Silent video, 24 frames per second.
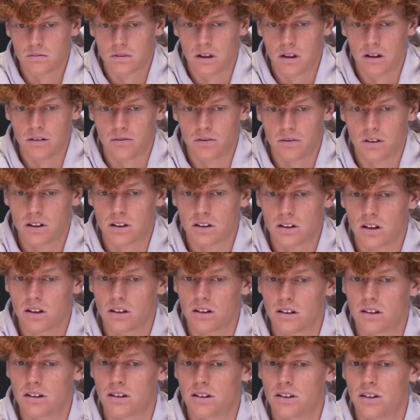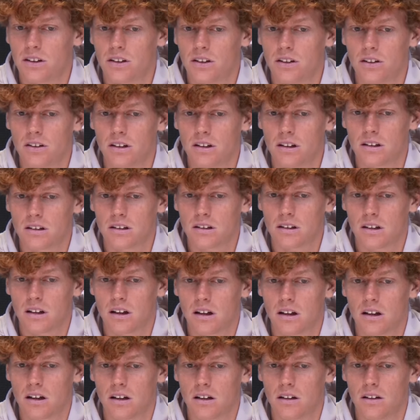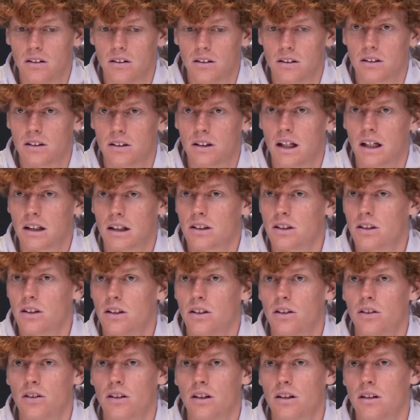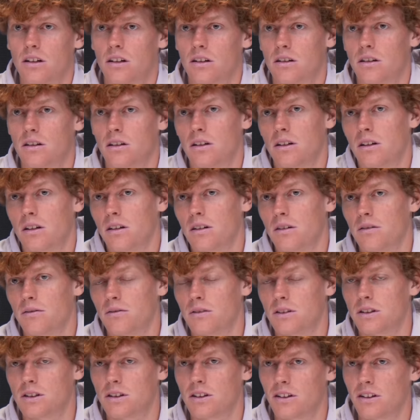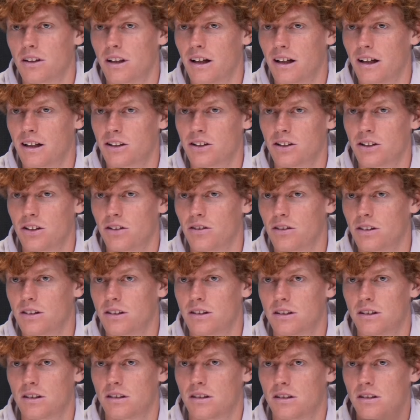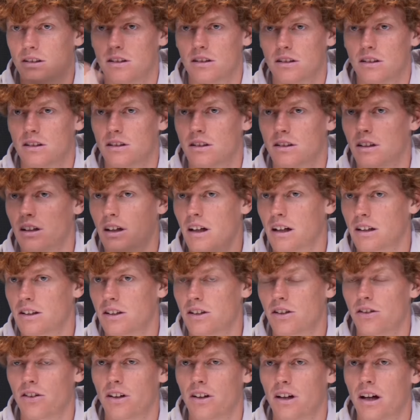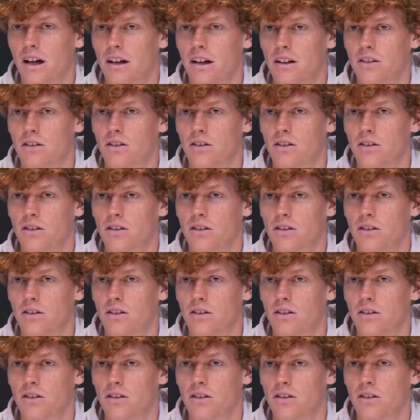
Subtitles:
if it's not this year, it's next year, and if it's not next year, it's the next year again.